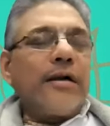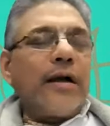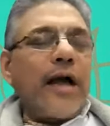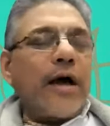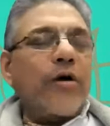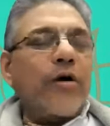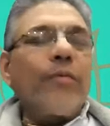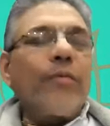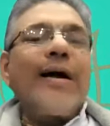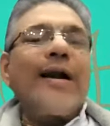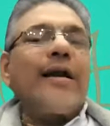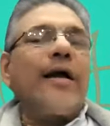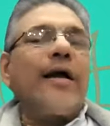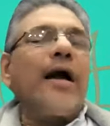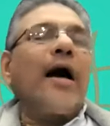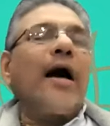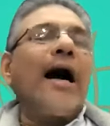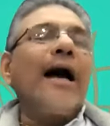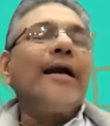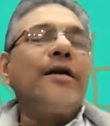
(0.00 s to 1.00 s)
aromatic
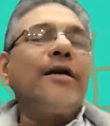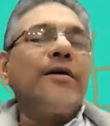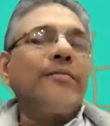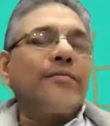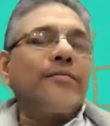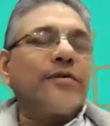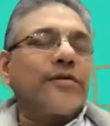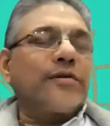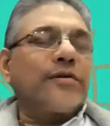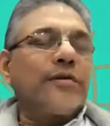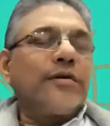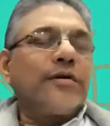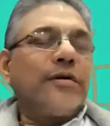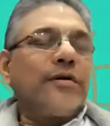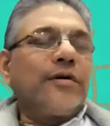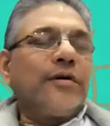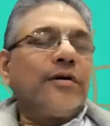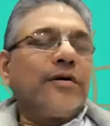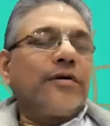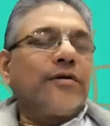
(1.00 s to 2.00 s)
items
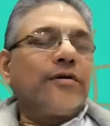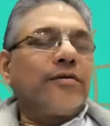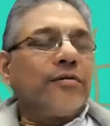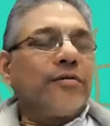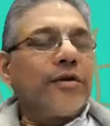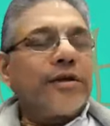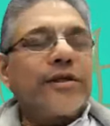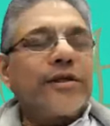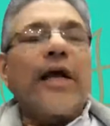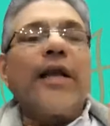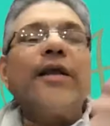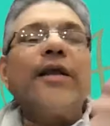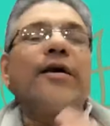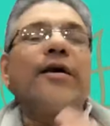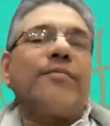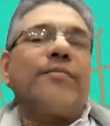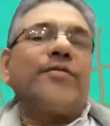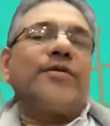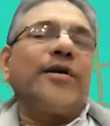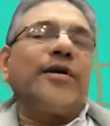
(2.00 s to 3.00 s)
to the
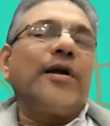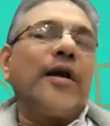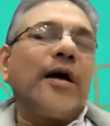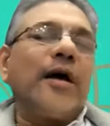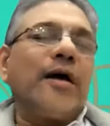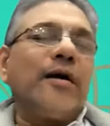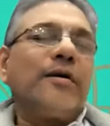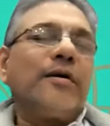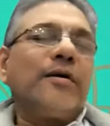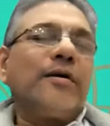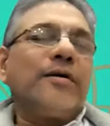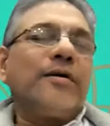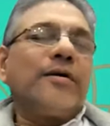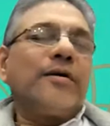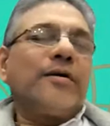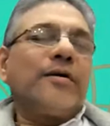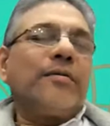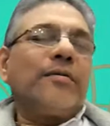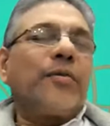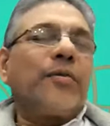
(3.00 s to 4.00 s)
Shaligram Shila,
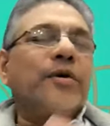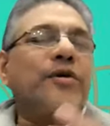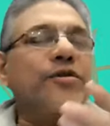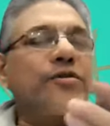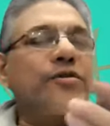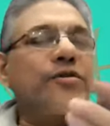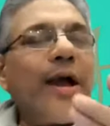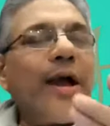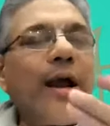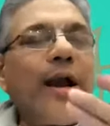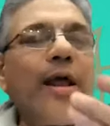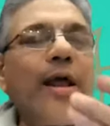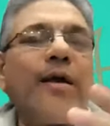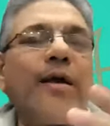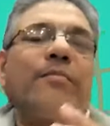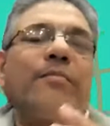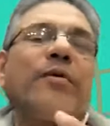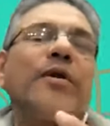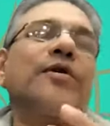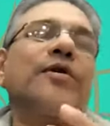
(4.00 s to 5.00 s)

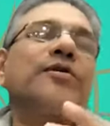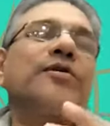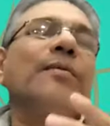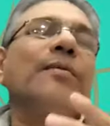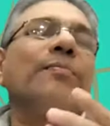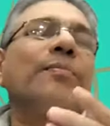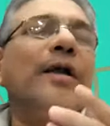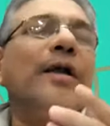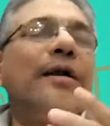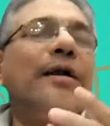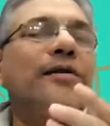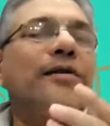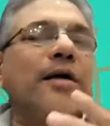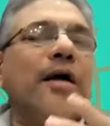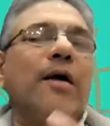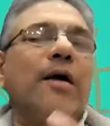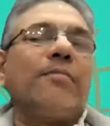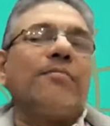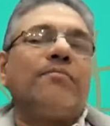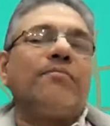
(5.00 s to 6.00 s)
persuading Krishna, please
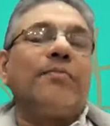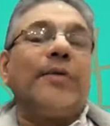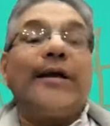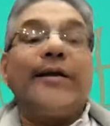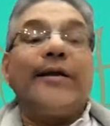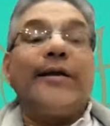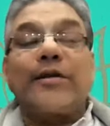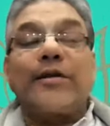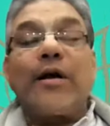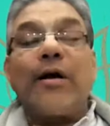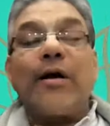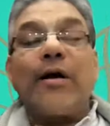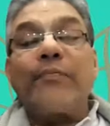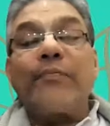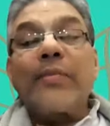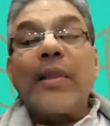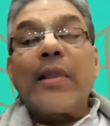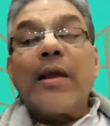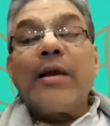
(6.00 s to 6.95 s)
come, please come.